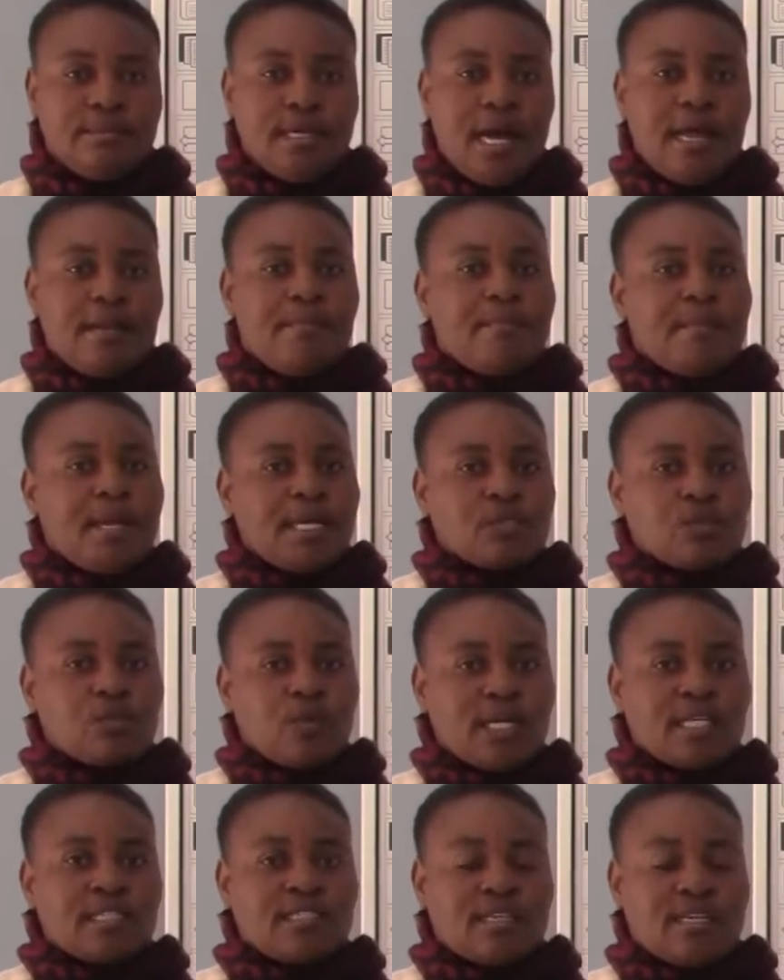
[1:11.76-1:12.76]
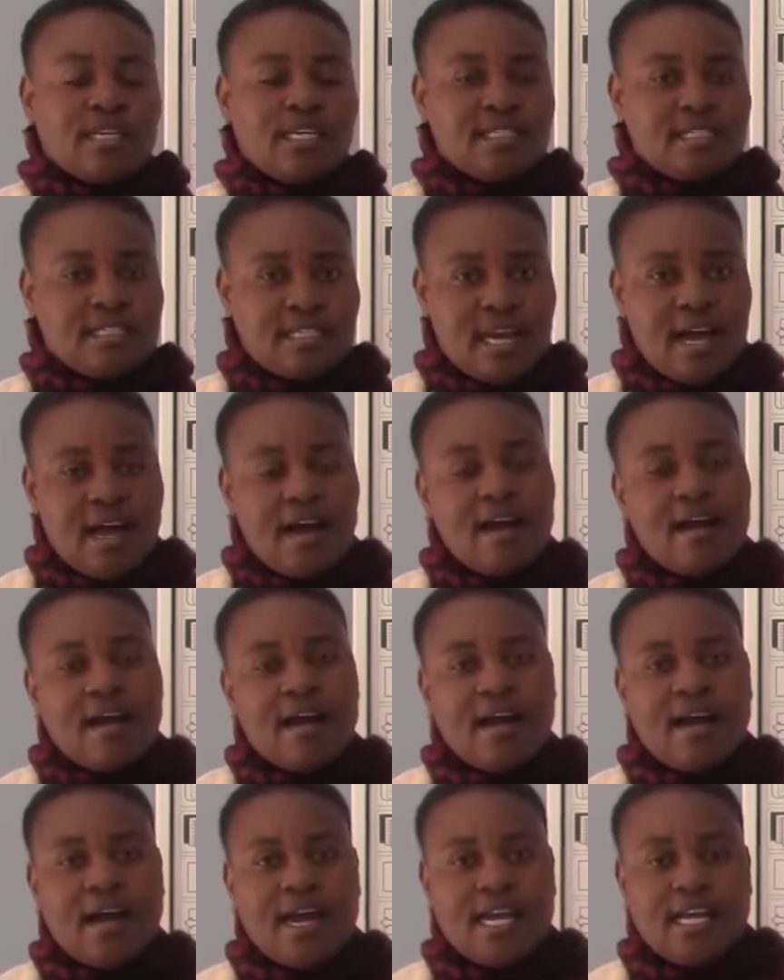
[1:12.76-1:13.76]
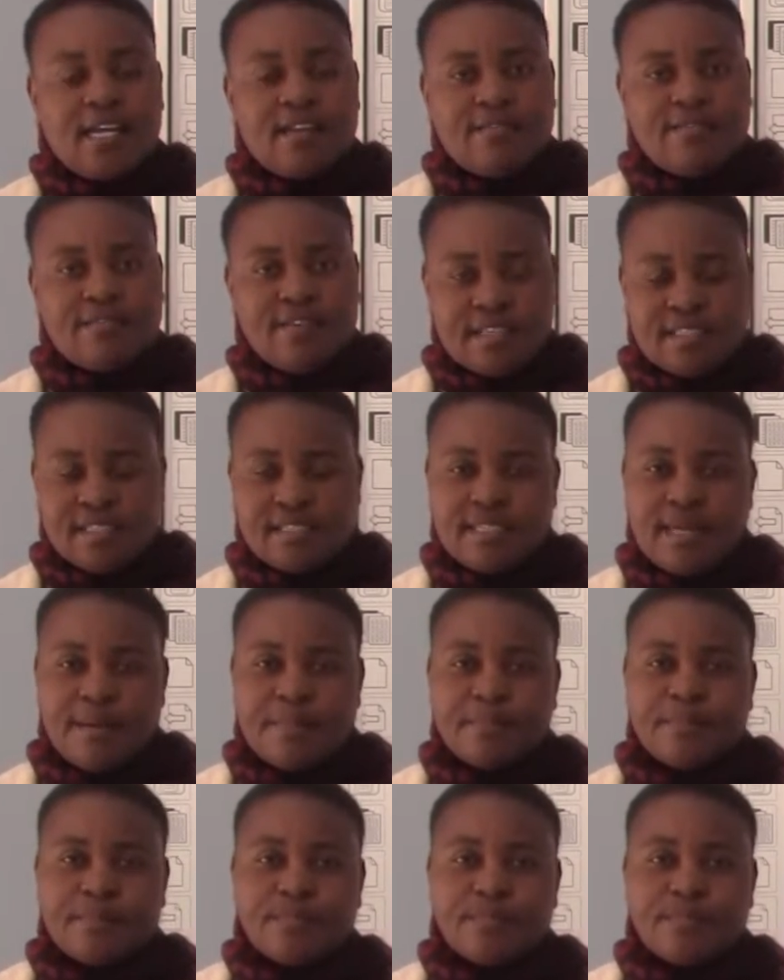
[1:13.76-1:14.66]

and makes work easier and faster.